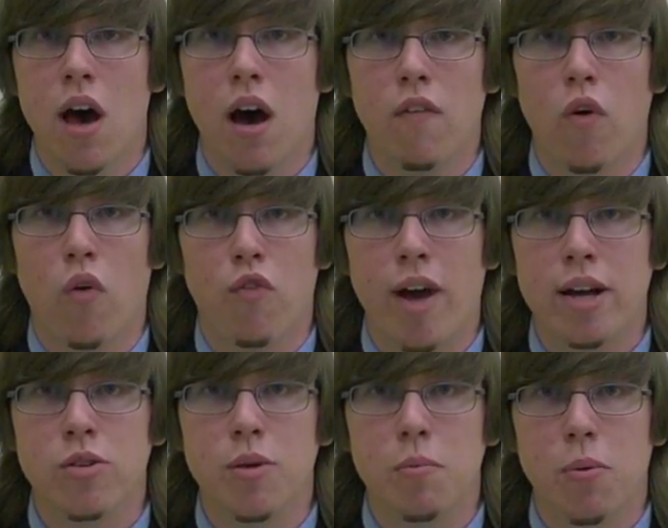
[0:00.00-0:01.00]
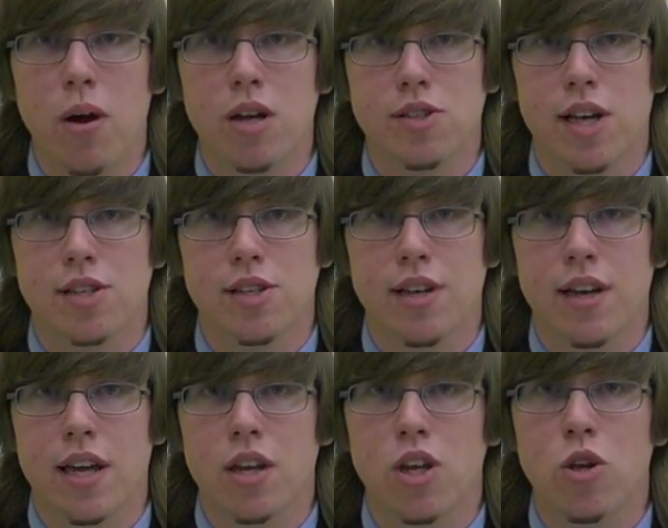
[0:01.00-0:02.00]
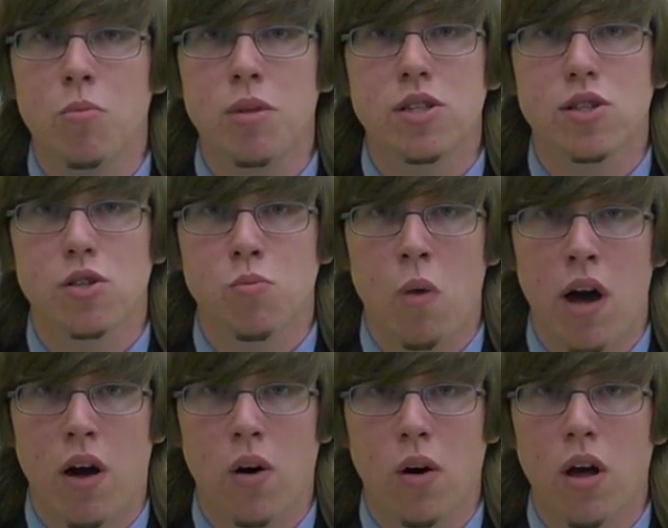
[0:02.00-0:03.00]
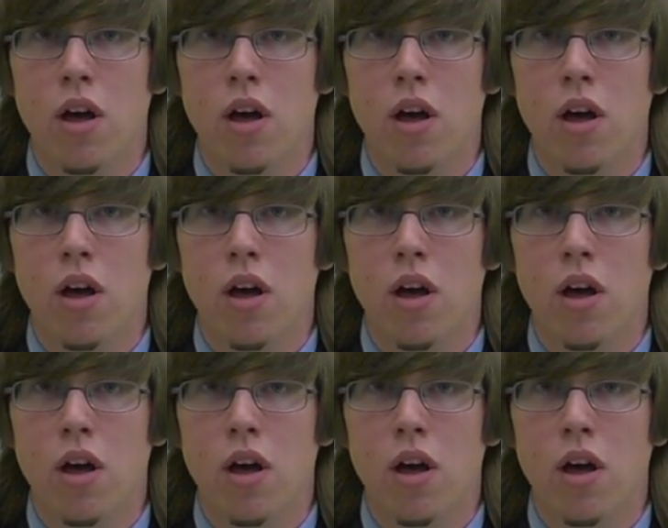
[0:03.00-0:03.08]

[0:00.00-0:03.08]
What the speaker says: of olfactory processing in humans as well,